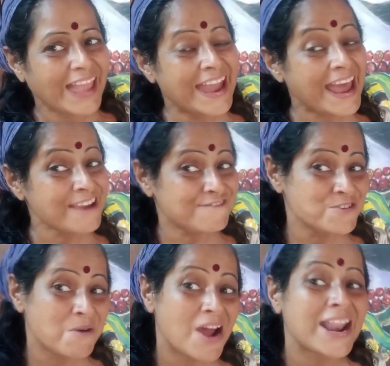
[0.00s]
And I,
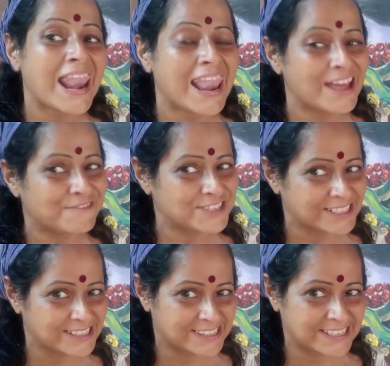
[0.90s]
for one, love
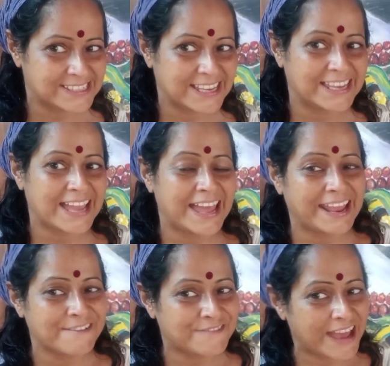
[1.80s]
Tulsi tea,
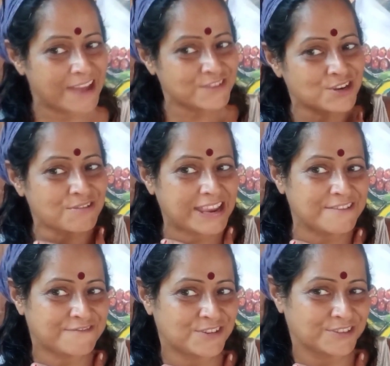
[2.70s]
and I'm forever
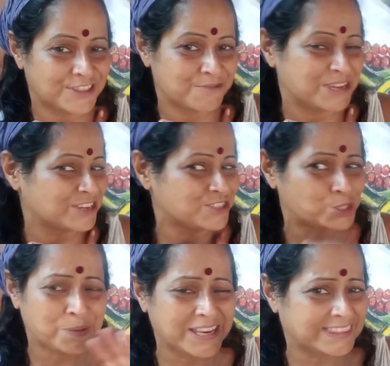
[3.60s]
grateful that we can
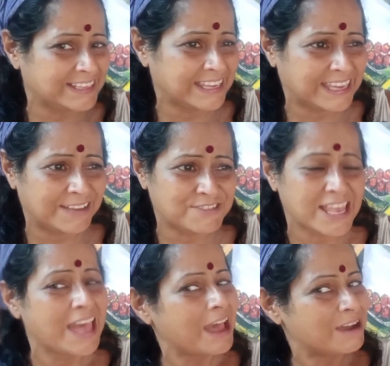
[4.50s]
just pick the leaves
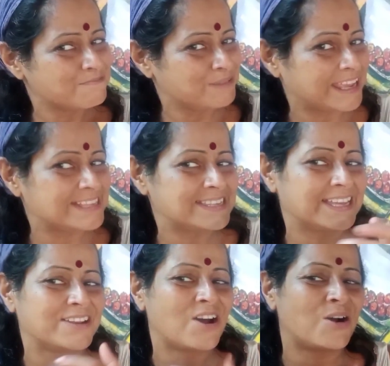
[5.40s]
and place
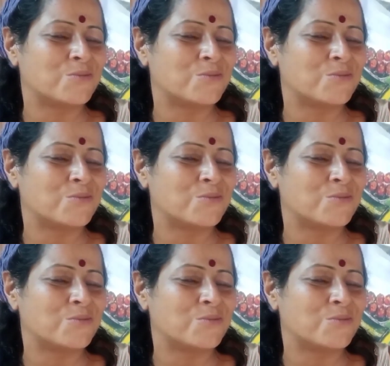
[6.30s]
it in